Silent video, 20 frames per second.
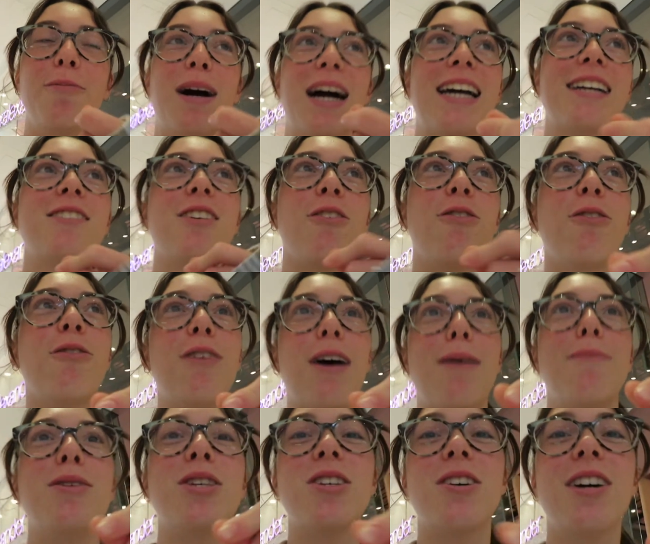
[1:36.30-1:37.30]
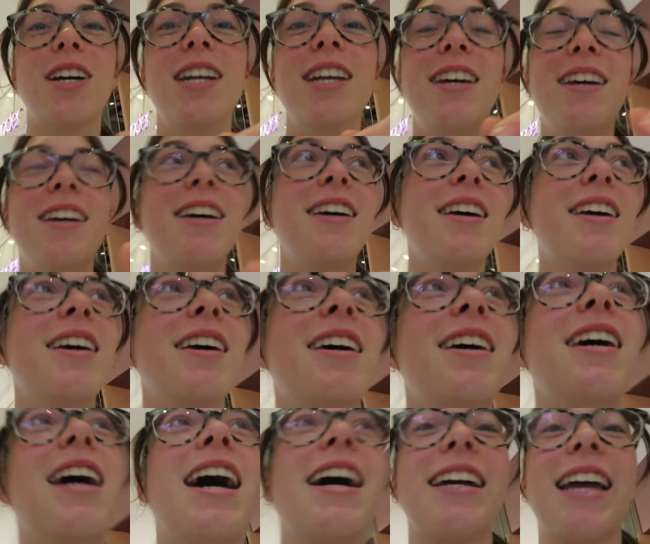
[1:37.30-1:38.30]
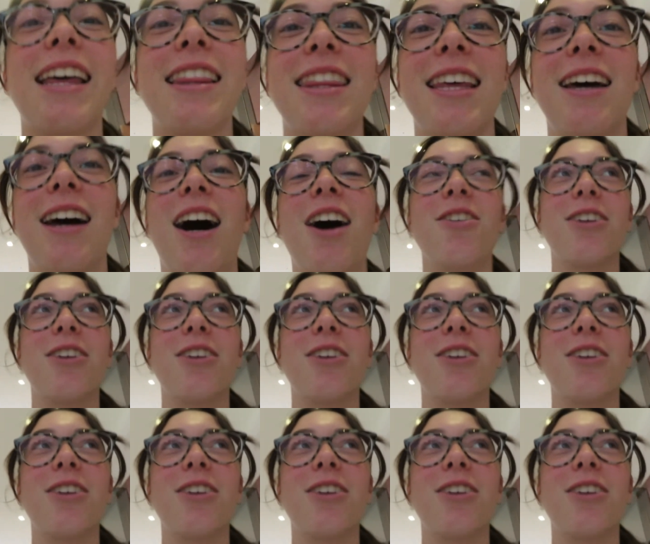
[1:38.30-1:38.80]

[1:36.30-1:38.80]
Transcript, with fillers: mics off of Amazon. I get that.